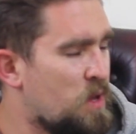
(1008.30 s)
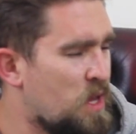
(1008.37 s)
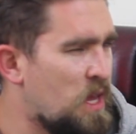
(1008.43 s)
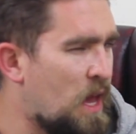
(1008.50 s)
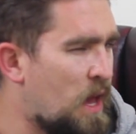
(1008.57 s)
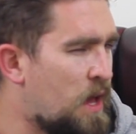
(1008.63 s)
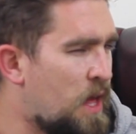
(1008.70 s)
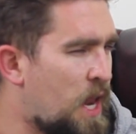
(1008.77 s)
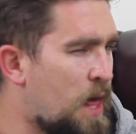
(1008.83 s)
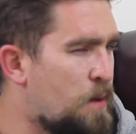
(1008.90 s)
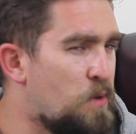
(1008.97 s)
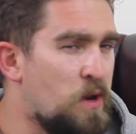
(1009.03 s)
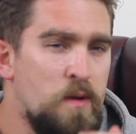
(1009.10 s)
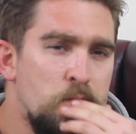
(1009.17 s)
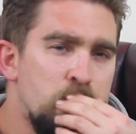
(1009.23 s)
Yeah,
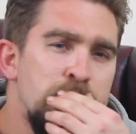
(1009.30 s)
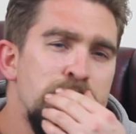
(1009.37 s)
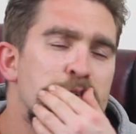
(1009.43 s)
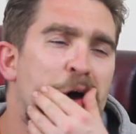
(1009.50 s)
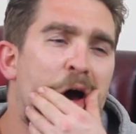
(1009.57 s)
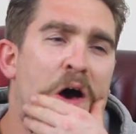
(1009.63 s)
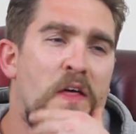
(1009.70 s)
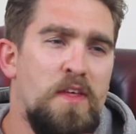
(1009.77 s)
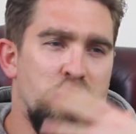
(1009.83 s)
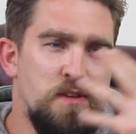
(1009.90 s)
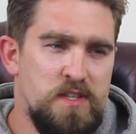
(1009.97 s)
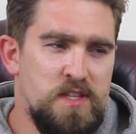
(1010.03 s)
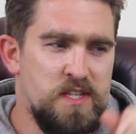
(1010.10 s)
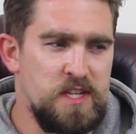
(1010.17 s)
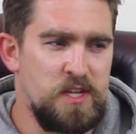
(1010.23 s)
lemon. Those
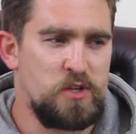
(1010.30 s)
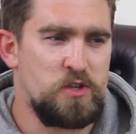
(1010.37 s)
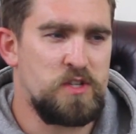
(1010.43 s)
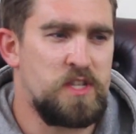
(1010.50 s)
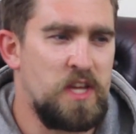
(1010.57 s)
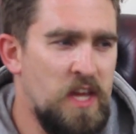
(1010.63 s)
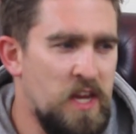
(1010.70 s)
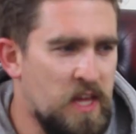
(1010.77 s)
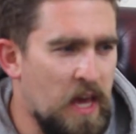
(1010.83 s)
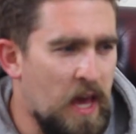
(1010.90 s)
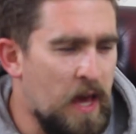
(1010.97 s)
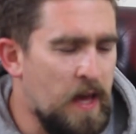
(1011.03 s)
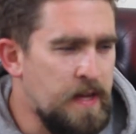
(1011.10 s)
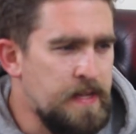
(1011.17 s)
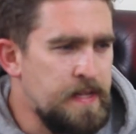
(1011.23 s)
are the citrus that you'd
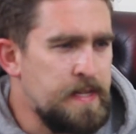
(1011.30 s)
get.